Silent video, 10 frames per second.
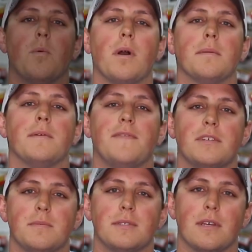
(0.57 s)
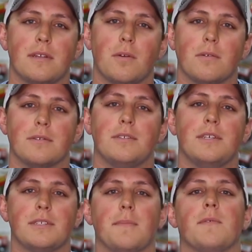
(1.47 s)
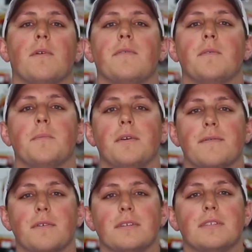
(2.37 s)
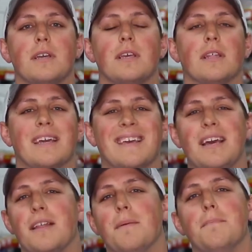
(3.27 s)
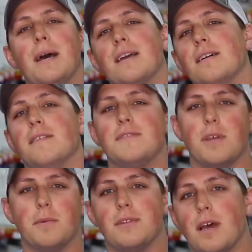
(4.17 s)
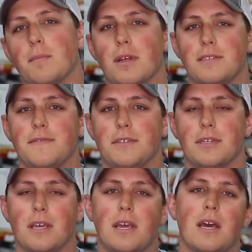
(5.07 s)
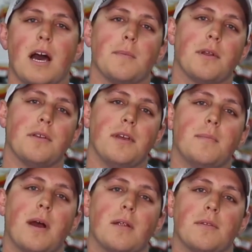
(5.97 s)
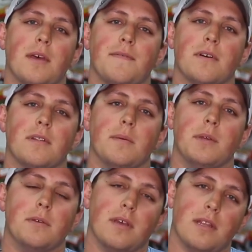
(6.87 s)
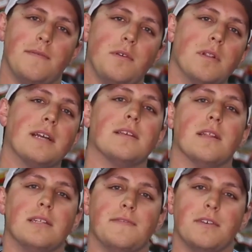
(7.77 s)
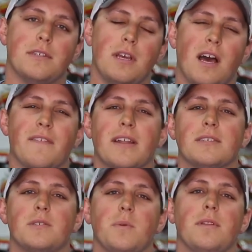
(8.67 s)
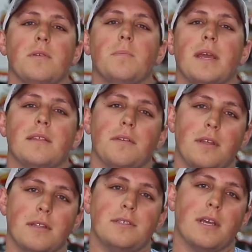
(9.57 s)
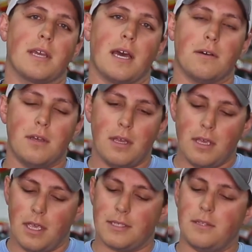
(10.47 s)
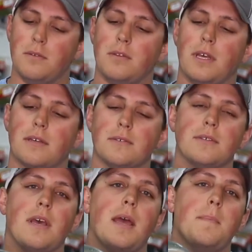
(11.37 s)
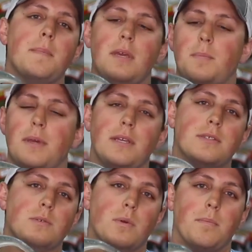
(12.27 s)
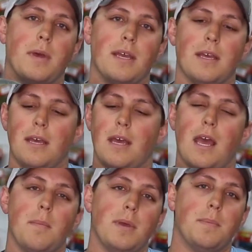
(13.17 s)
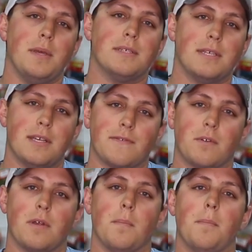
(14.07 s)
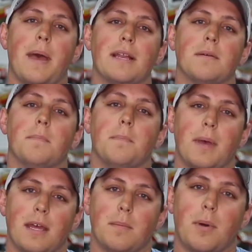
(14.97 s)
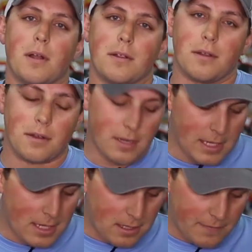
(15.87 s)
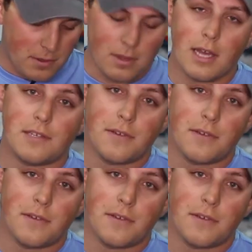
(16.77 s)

Welcome to Fisherman's Headquarters, just up the road from beautiful Kentucky Lake, the mecca of summertime ledge fishing. I'm Kurt Niedermeyer with FLW, and if you like to ledge fish, I've got a sweet new bait that you need to check out. It's the new Nichols MBP Swimbait. MBP stands for Magnum Ben Parker. Now if you're a ledge